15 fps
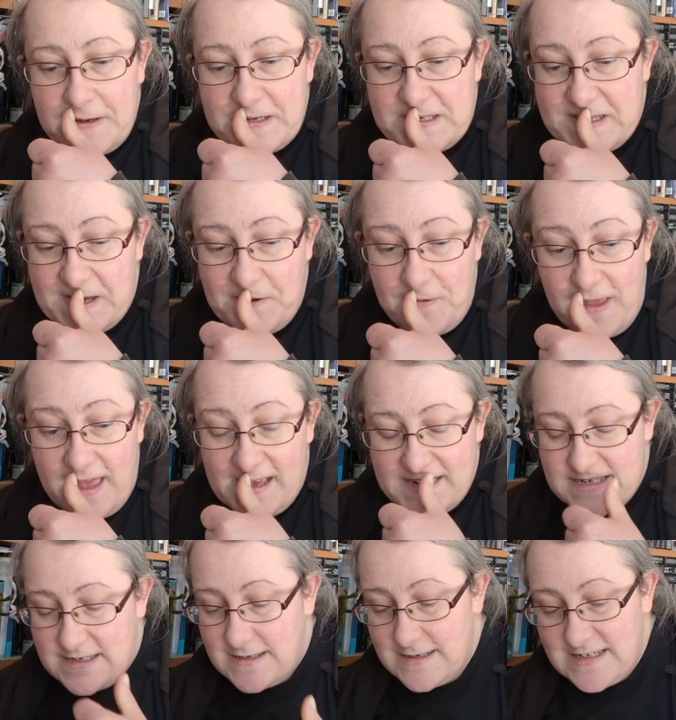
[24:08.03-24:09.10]
So
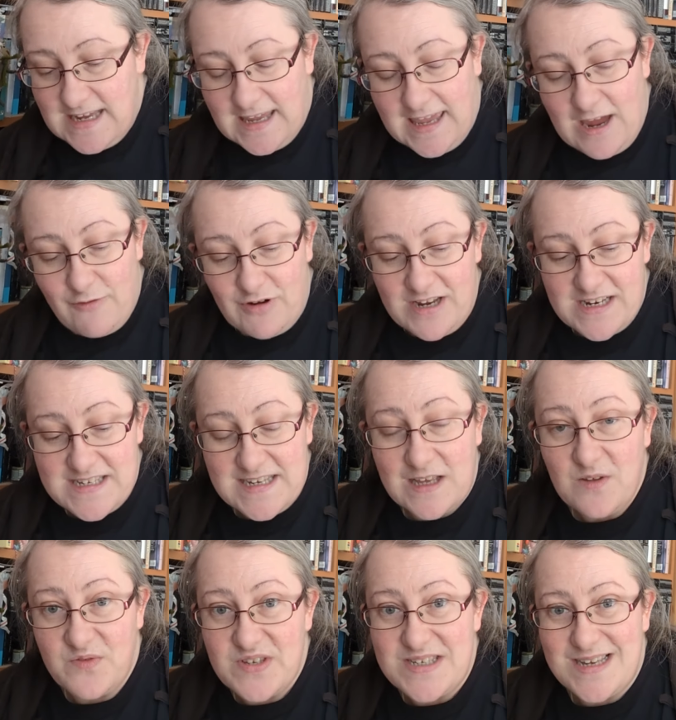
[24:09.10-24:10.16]
yes, take care of
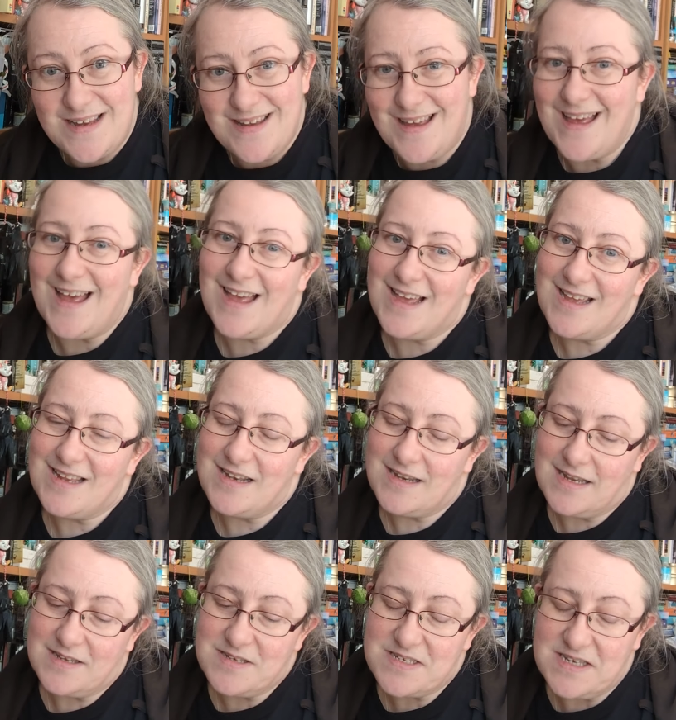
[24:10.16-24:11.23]
yourselves and
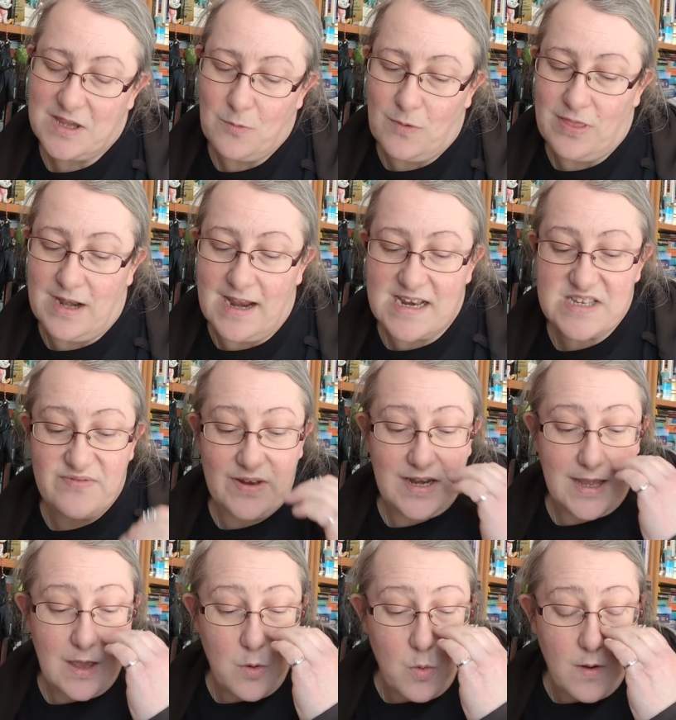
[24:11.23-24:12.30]
I'll see you in the next
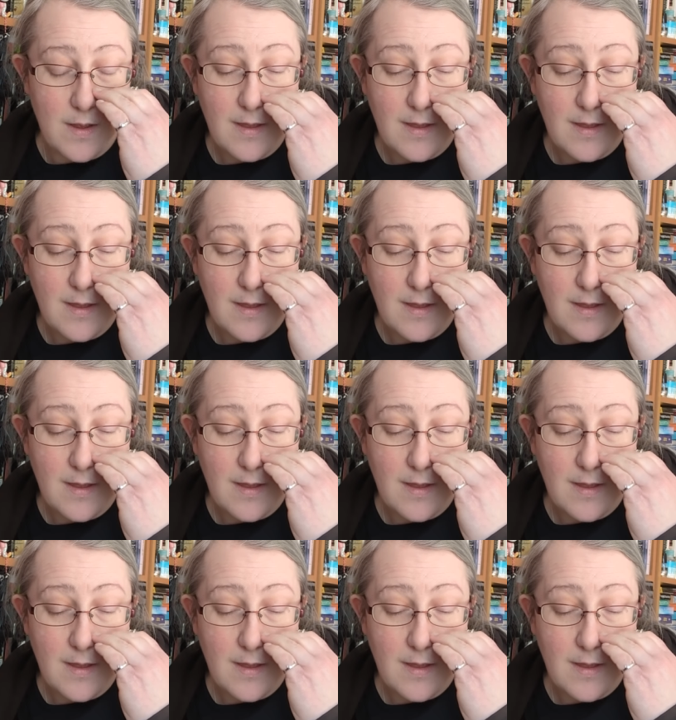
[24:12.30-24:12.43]
video.